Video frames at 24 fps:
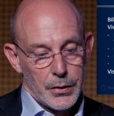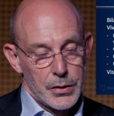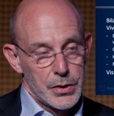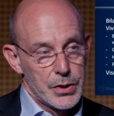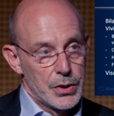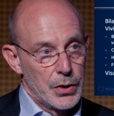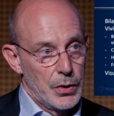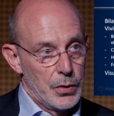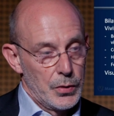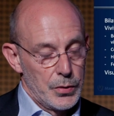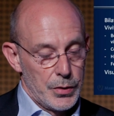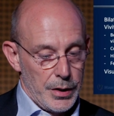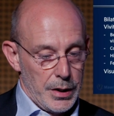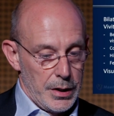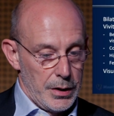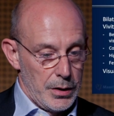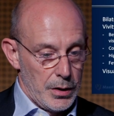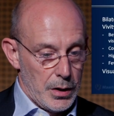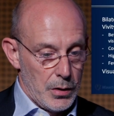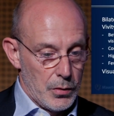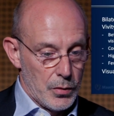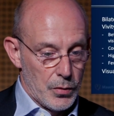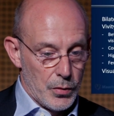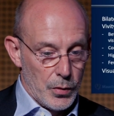showed
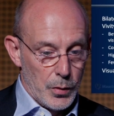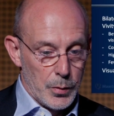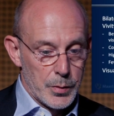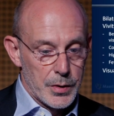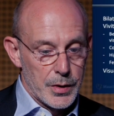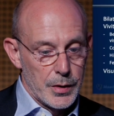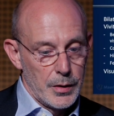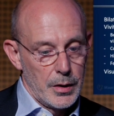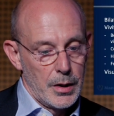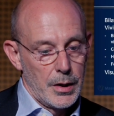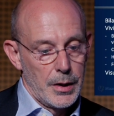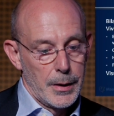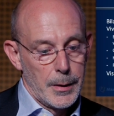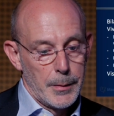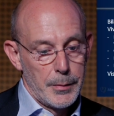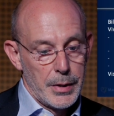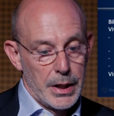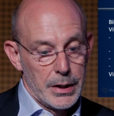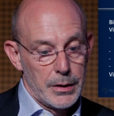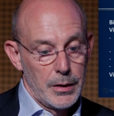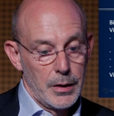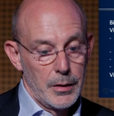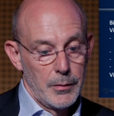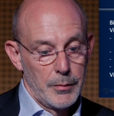in our groups
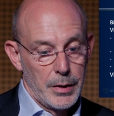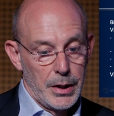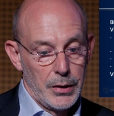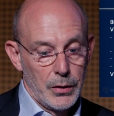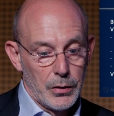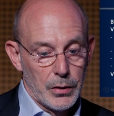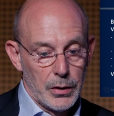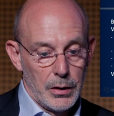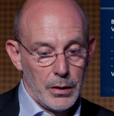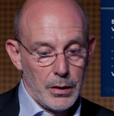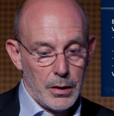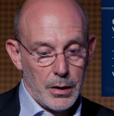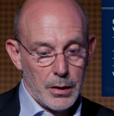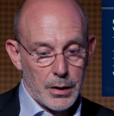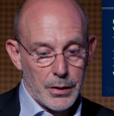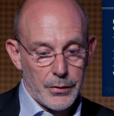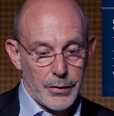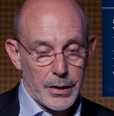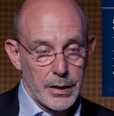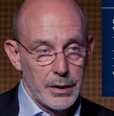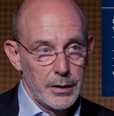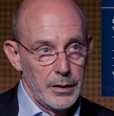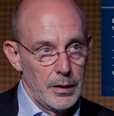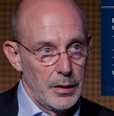better binocular
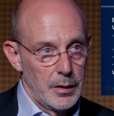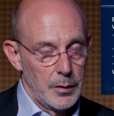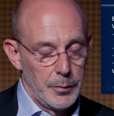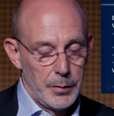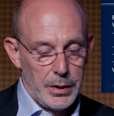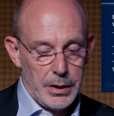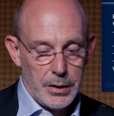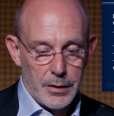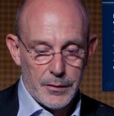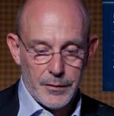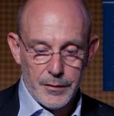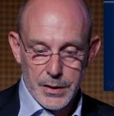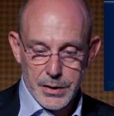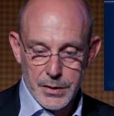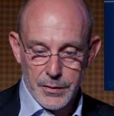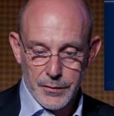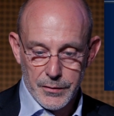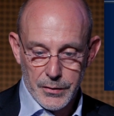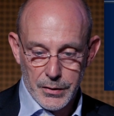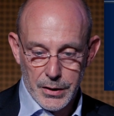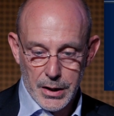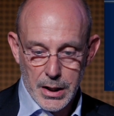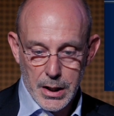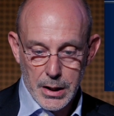uncorrected intermediate
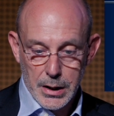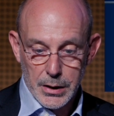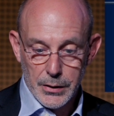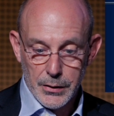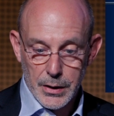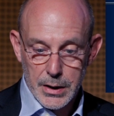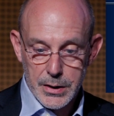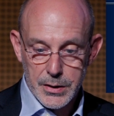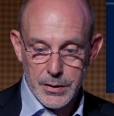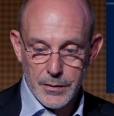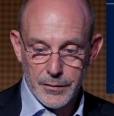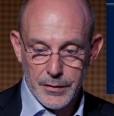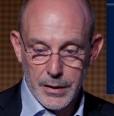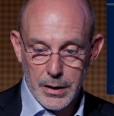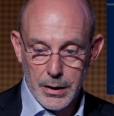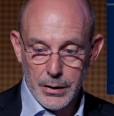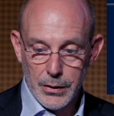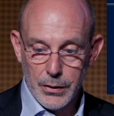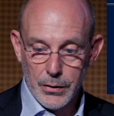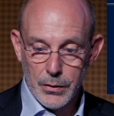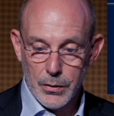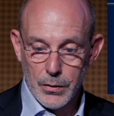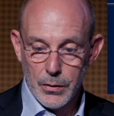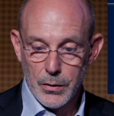vision for the ACUNEX
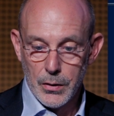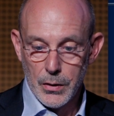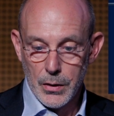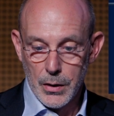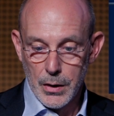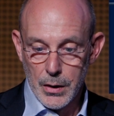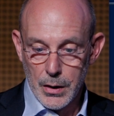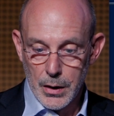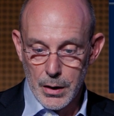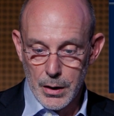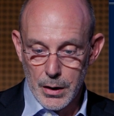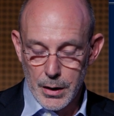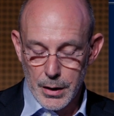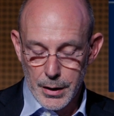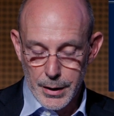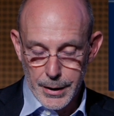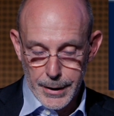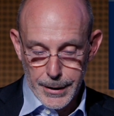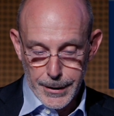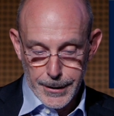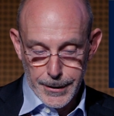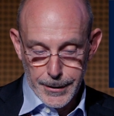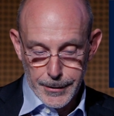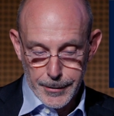Vario
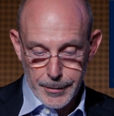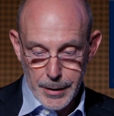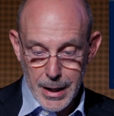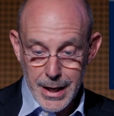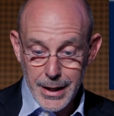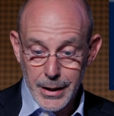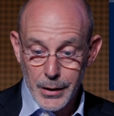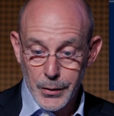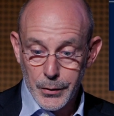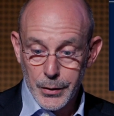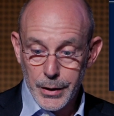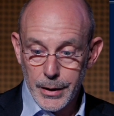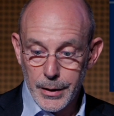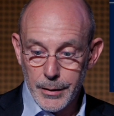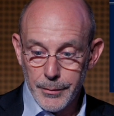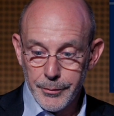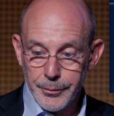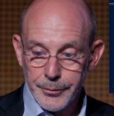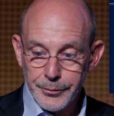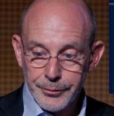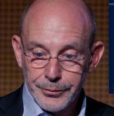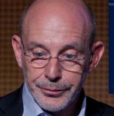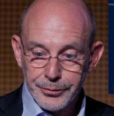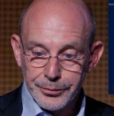IOL
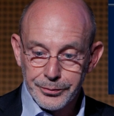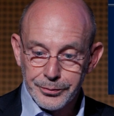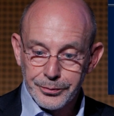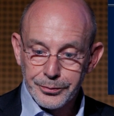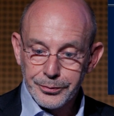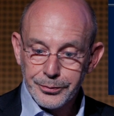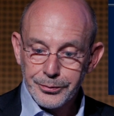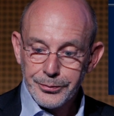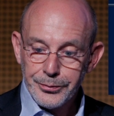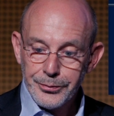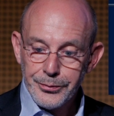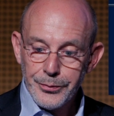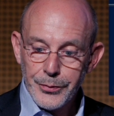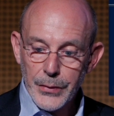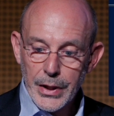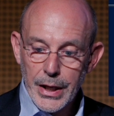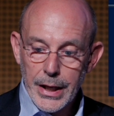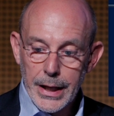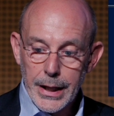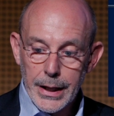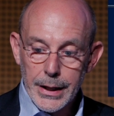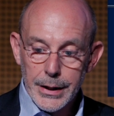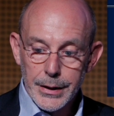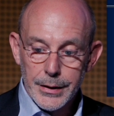
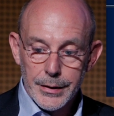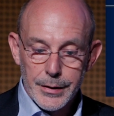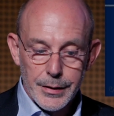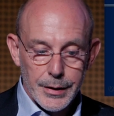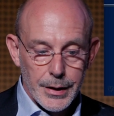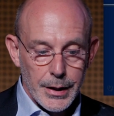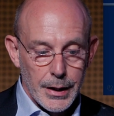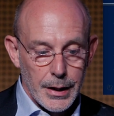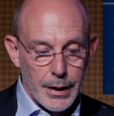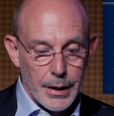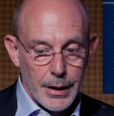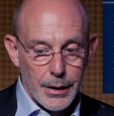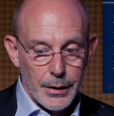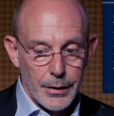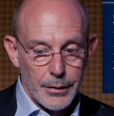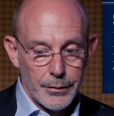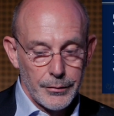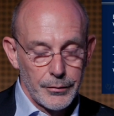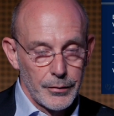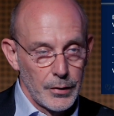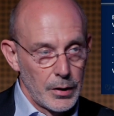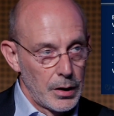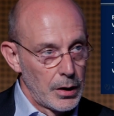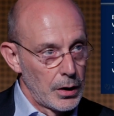and
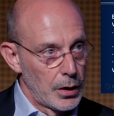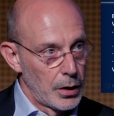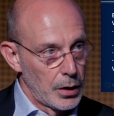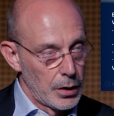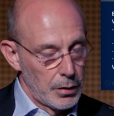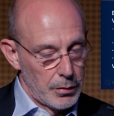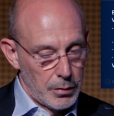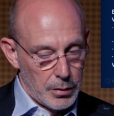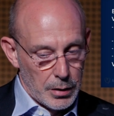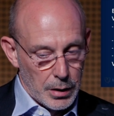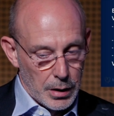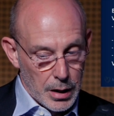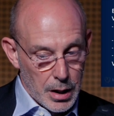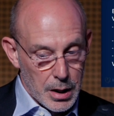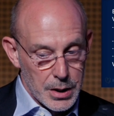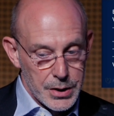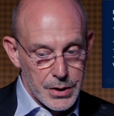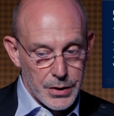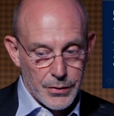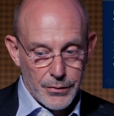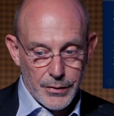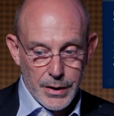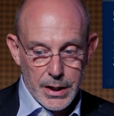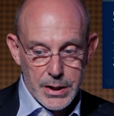a
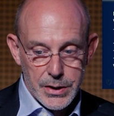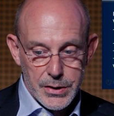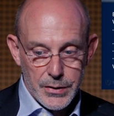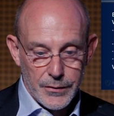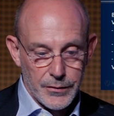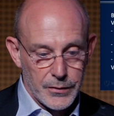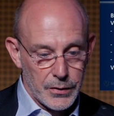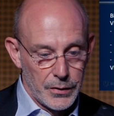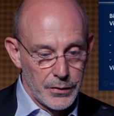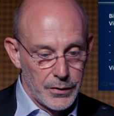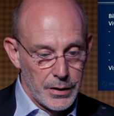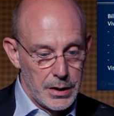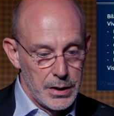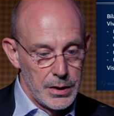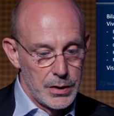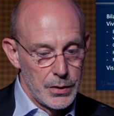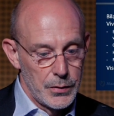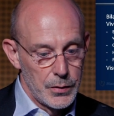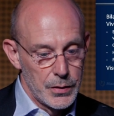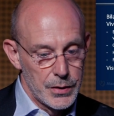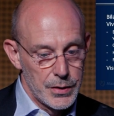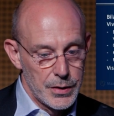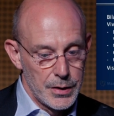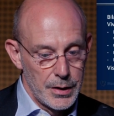larger range of
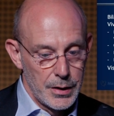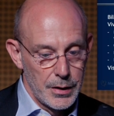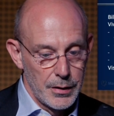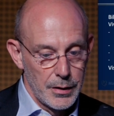continuous,